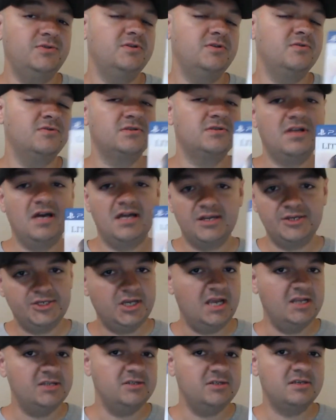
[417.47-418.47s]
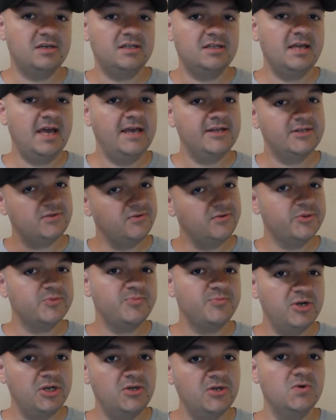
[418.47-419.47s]
There's a lot of changes like that. So it was
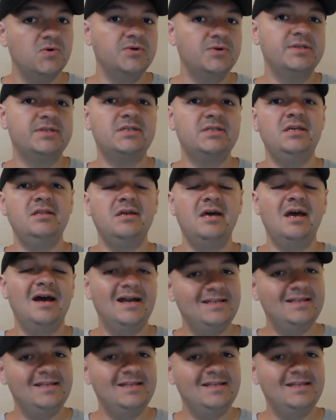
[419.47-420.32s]
pretty cool to see that. I